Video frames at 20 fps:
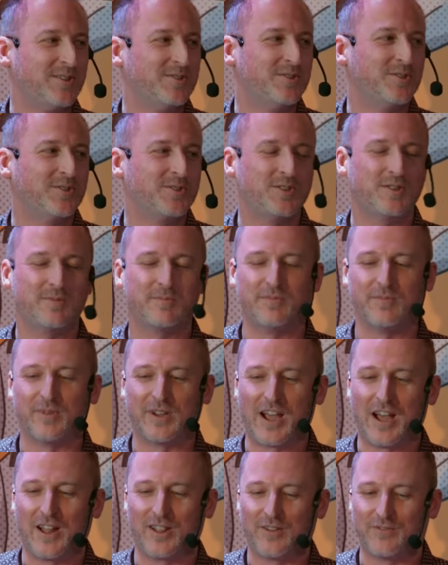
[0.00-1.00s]
on YouTube and
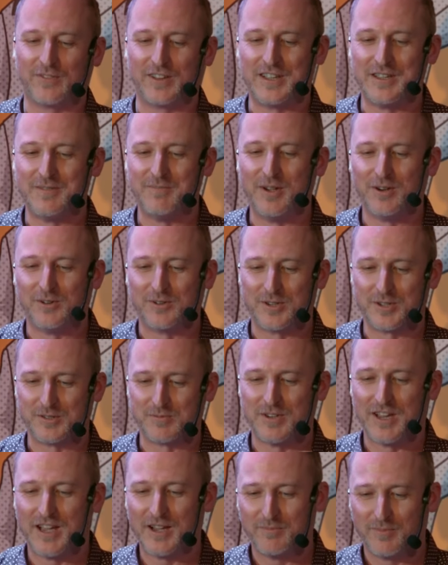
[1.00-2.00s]
we got a lovely email because
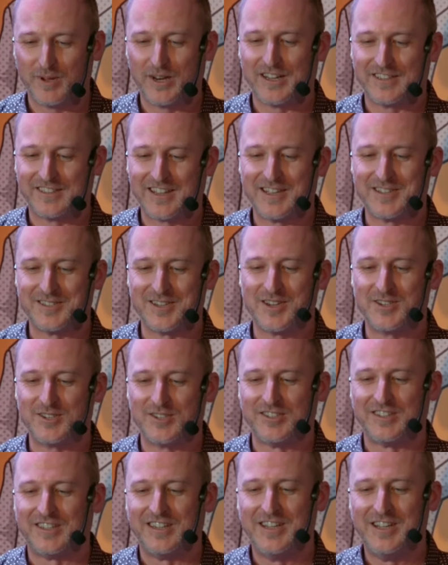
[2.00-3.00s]
when you hit monetisation...